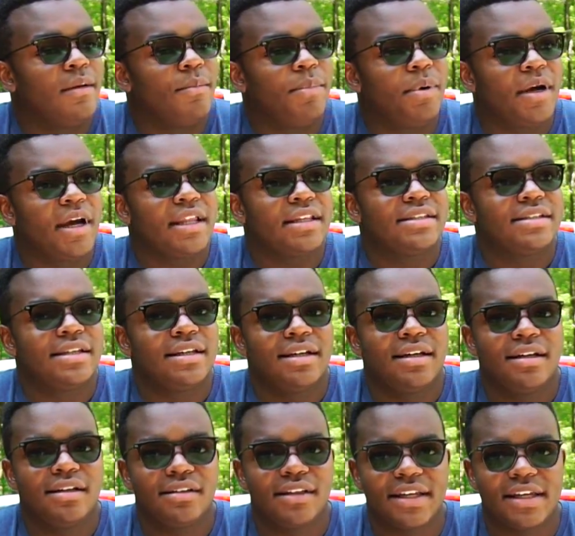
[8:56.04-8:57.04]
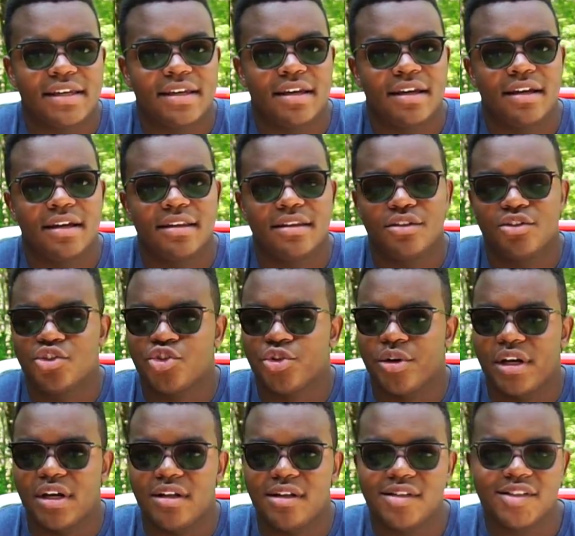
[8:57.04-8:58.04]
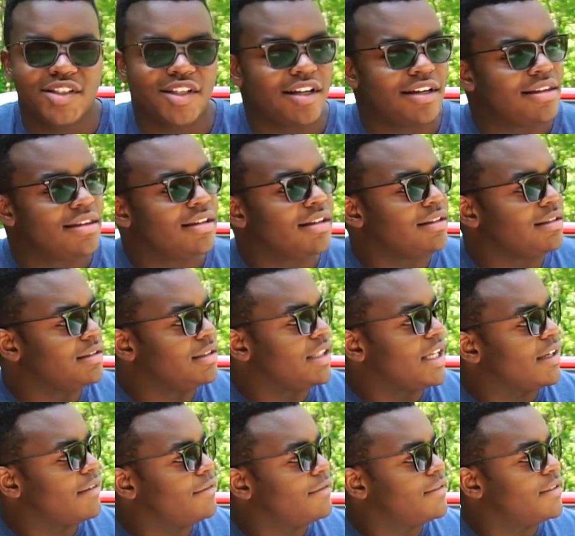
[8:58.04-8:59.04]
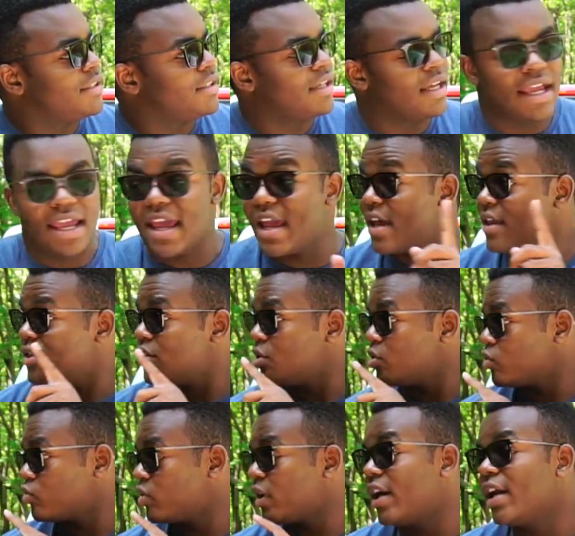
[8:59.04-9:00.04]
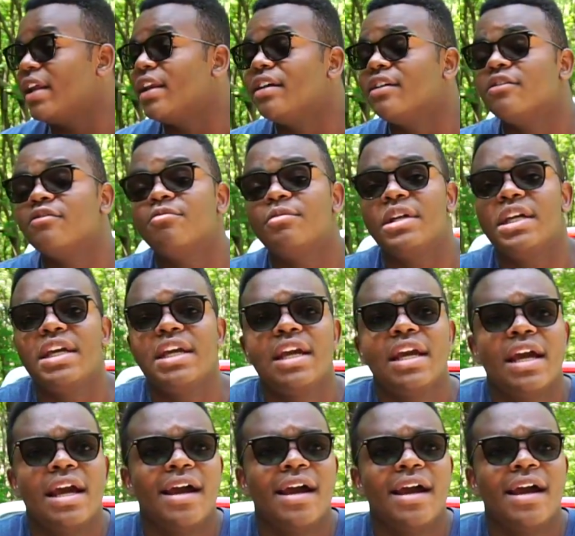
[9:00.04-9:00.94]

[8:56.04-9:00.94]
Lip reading: but like the trails on the left and the right of me,